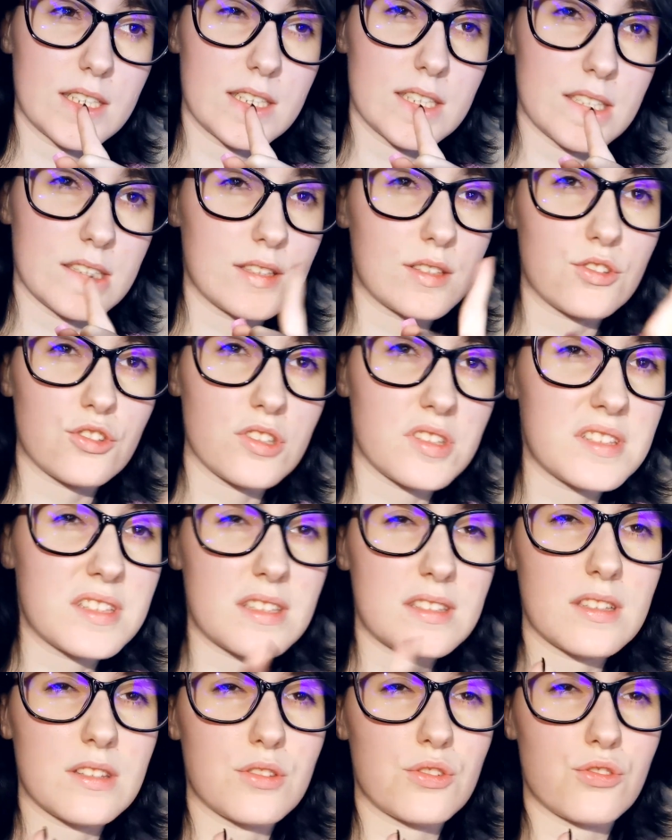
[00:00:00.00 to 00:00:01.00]
Because it just
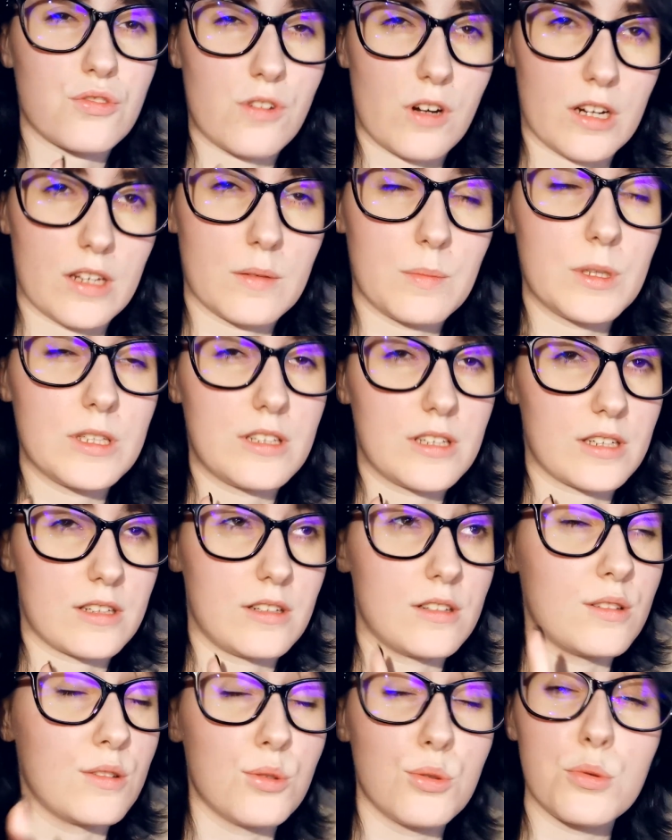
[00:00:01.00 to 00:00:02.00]
doesn't strike me like
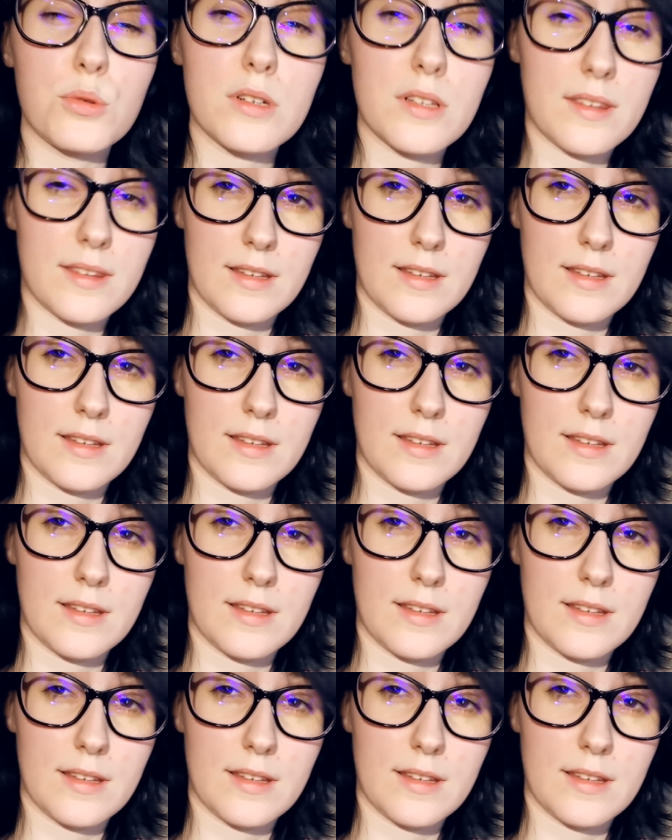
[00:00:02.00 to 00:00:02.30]
a Luke